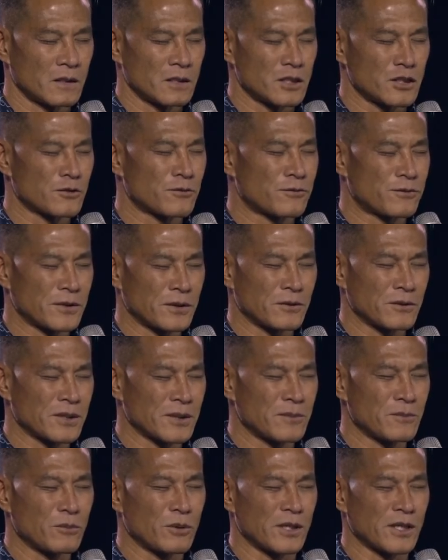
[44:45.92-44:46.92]
Just fill
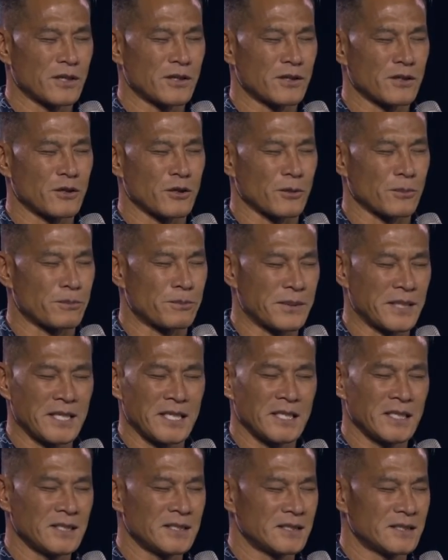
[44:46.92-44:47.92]
them with your
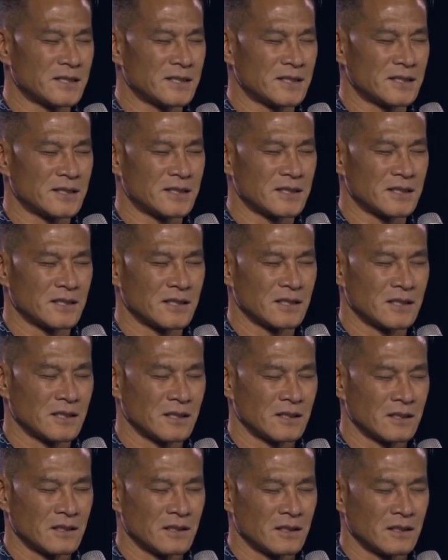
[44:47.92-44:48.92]
peace.
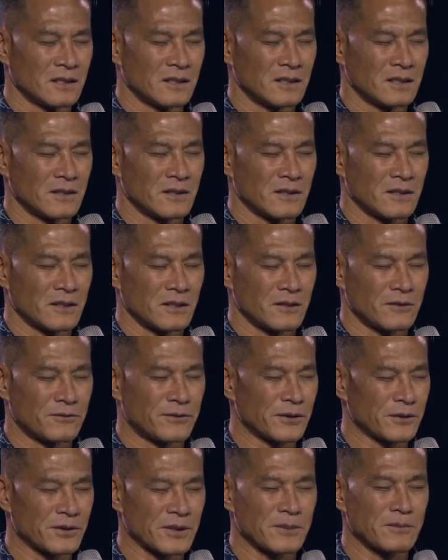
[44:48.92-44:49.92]

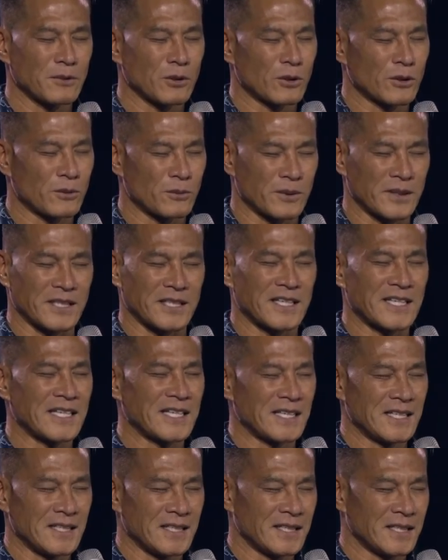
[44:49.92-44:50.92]
Fill them, Lord, with
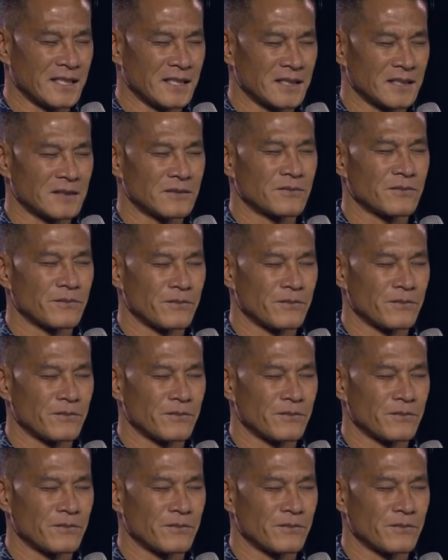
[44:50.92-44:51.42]
healing.